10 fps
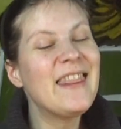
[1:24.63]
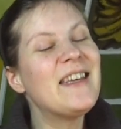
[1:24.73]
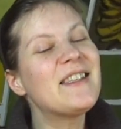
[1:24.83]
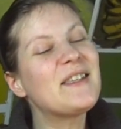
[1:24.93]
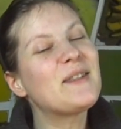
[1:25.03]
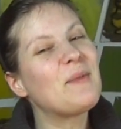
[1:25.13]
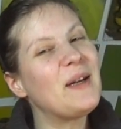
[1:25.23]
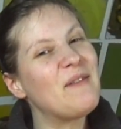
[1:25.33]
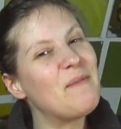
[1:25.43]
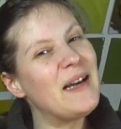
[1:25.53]
This is
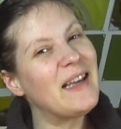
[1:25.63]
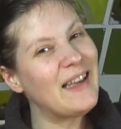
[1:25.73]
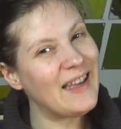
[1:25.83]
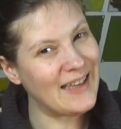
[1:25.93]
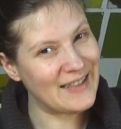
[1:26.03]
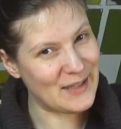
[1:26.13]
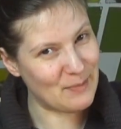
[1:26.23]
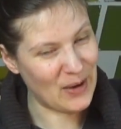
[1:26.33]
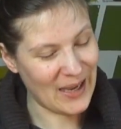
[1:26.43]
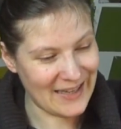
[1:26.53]
one of my kids'
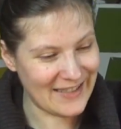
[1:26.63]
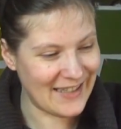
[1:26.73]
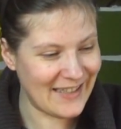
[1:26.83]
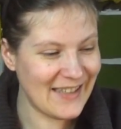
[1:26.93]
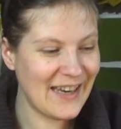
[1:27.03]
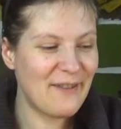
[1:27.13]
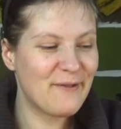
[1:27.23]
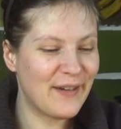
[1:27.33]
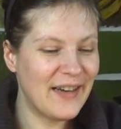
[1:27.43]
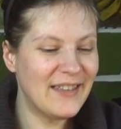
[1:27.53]
paintings, and I
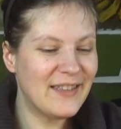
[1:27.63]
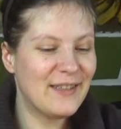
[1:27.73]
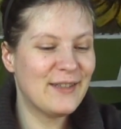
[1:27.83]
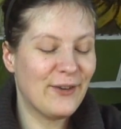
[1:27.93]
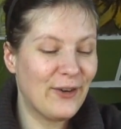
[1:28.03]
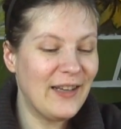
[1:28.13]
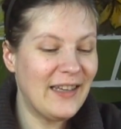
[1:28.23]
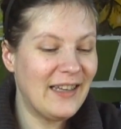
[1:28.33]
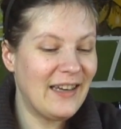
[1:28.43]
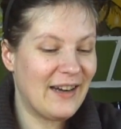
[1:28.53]
find it
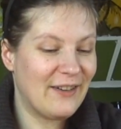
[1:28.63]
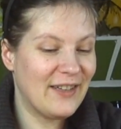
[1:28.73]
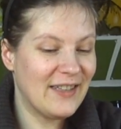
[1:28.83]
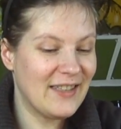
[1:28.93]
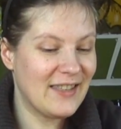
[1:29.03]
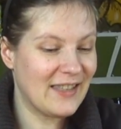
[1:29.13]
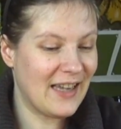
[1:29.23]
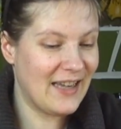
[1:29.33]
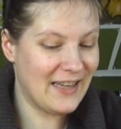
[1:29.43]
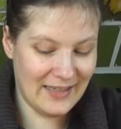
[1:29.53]
totally hilarious,
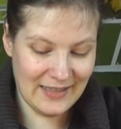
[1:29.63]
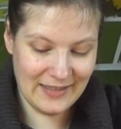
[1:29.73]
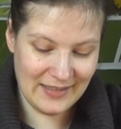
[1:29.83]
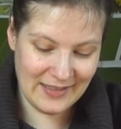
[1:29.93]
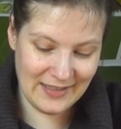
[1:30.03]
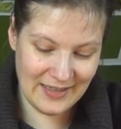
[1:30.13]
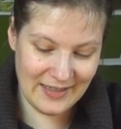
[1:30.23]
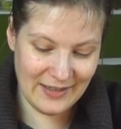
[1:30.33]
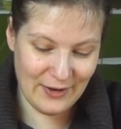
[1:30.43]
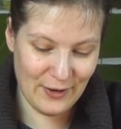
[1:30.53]
and it's
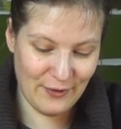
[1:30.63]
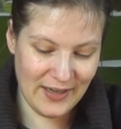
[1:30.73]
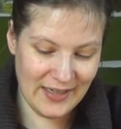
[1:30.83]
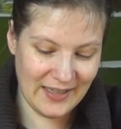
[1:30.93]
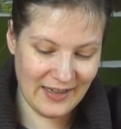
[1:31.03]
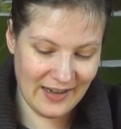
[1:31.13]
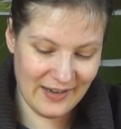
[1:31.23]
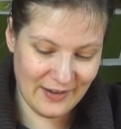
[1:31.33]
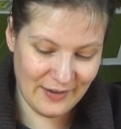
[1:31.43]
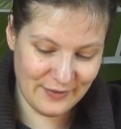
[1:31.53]
already
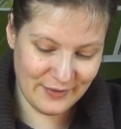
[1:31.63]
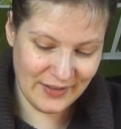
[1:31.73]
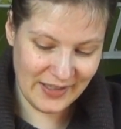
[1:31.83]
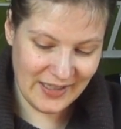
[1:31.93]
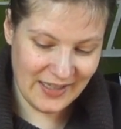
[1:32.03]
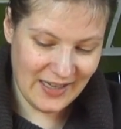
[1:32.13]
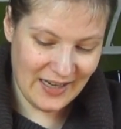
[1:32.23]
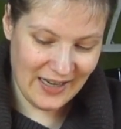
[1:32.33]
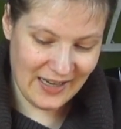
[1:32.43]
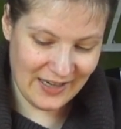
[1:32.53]
kind of,
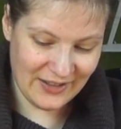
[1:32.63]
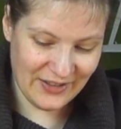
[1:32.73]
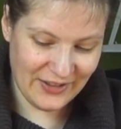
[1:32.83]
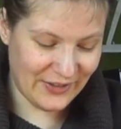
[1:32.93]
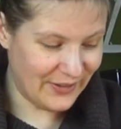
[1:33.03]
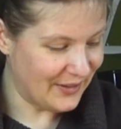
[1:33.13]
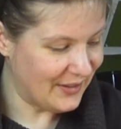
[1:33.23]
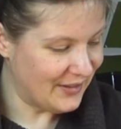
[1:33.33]
I don't know,